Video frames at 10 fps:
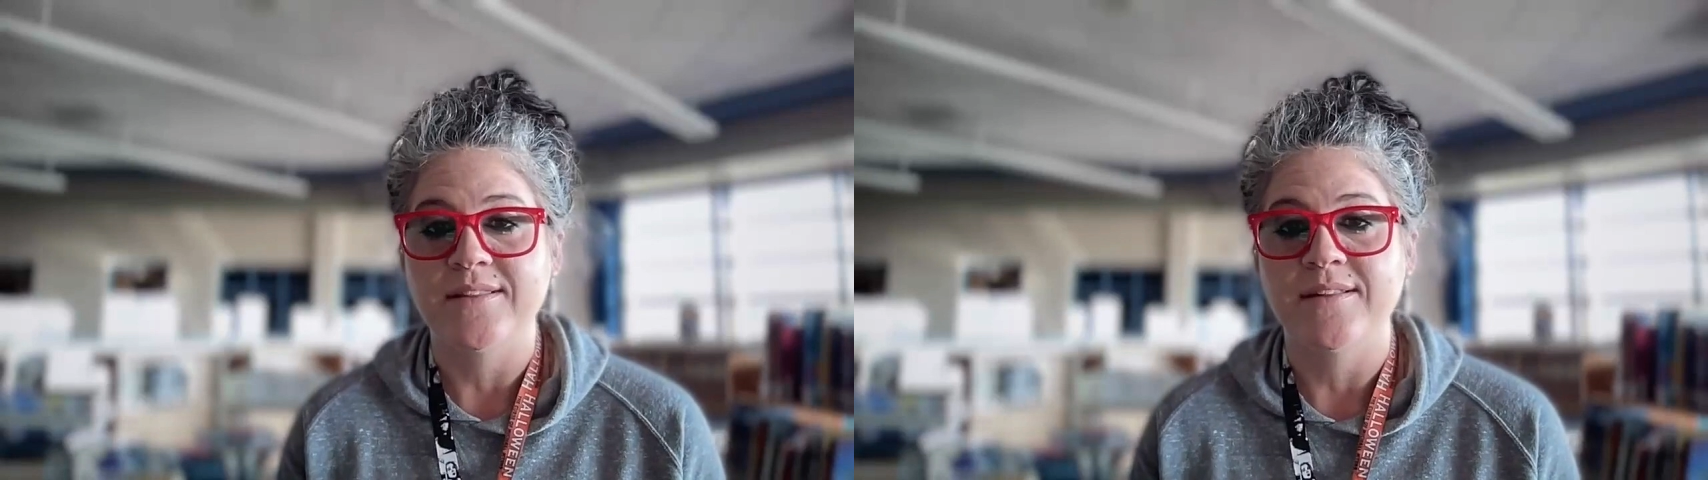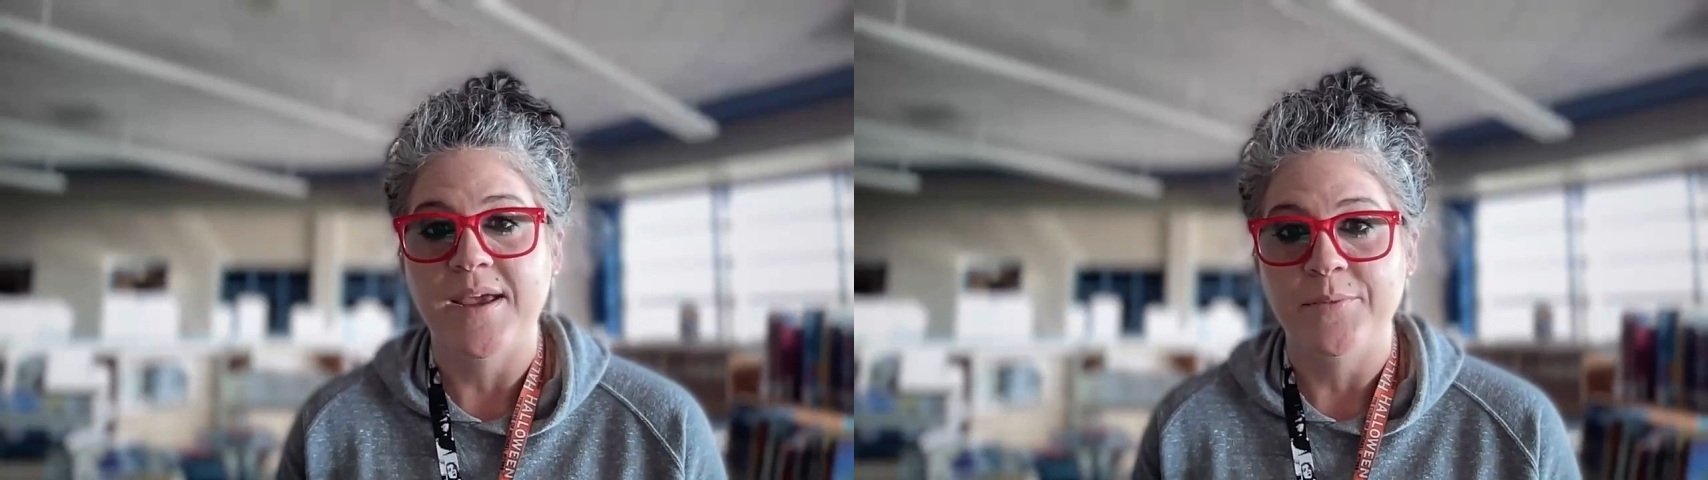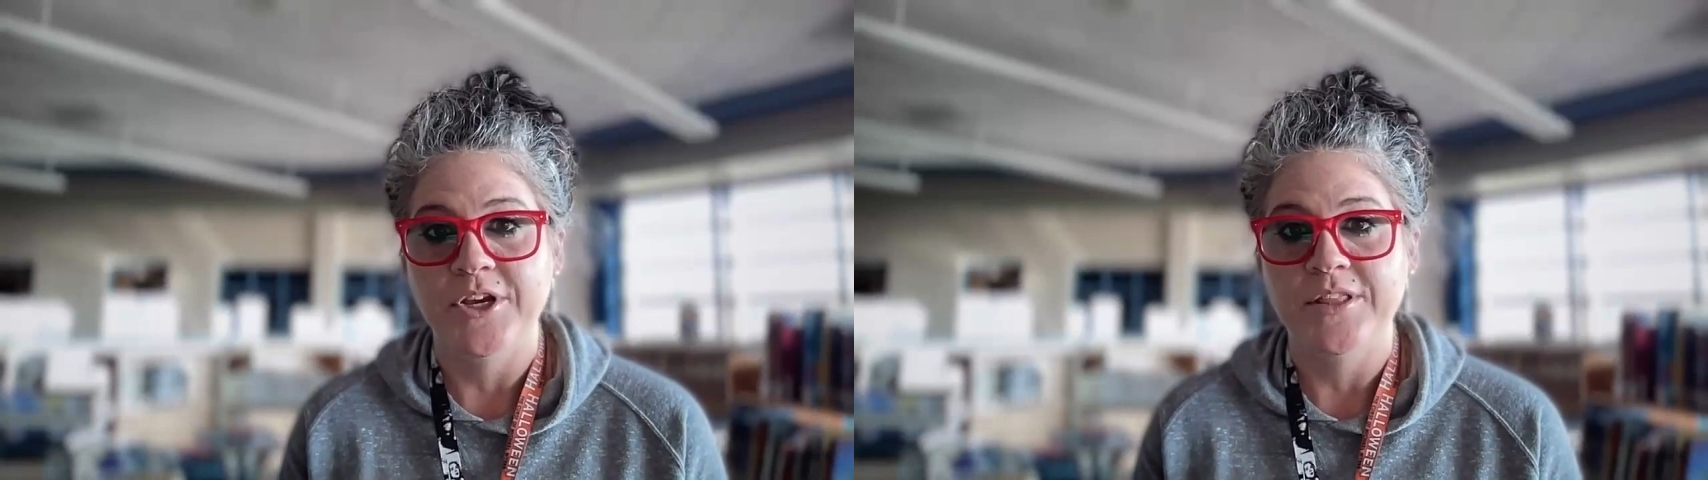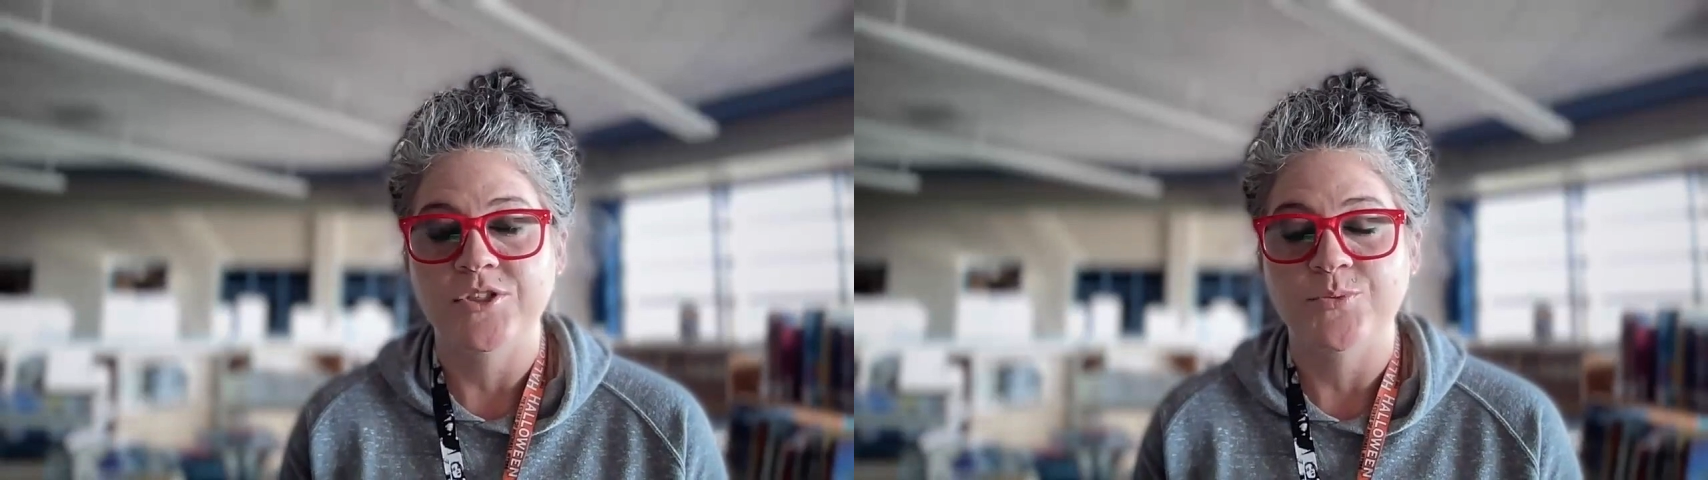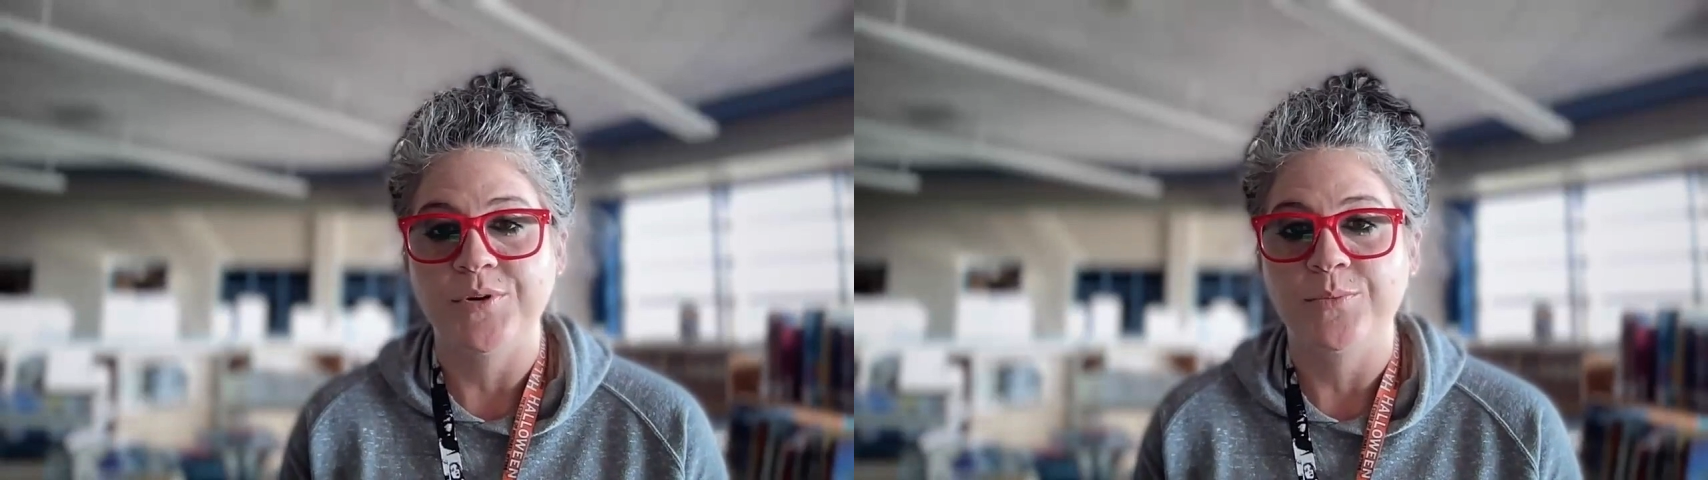the library
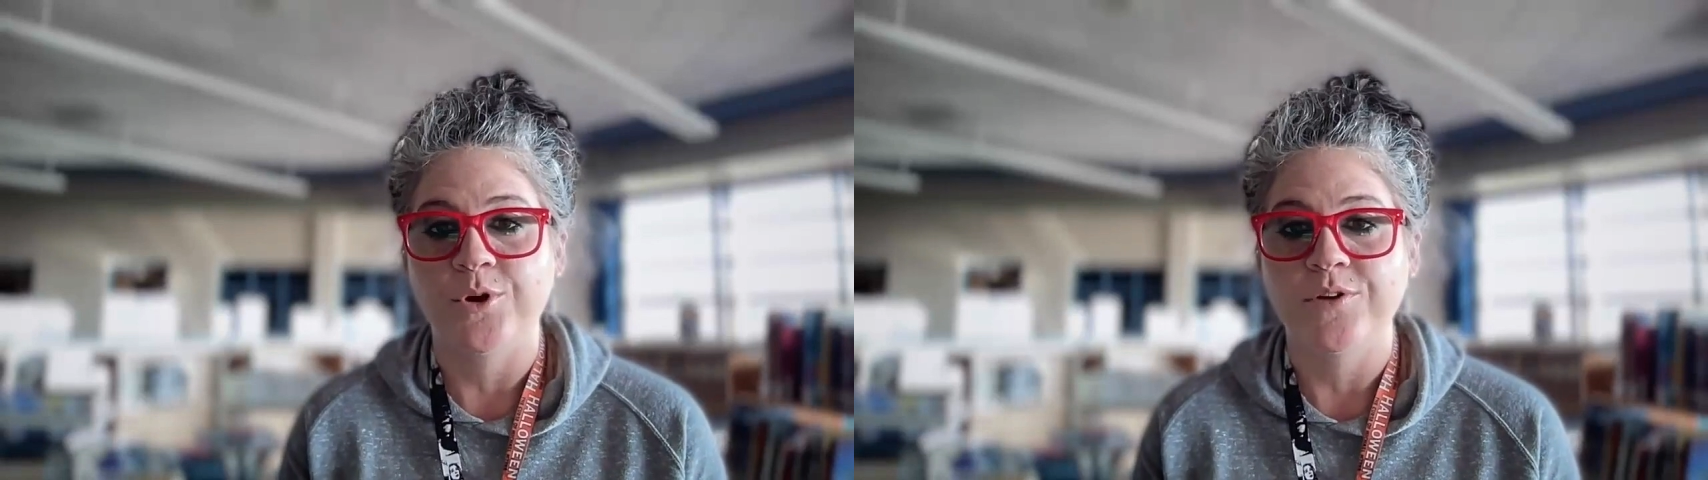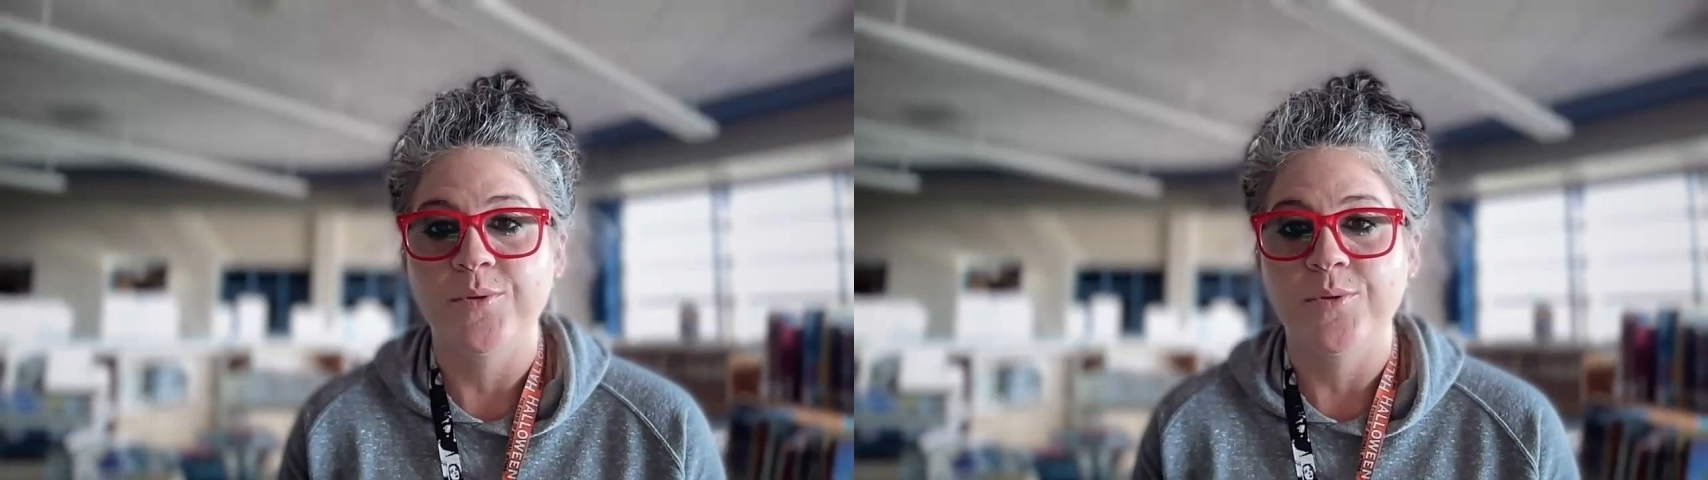that's written more for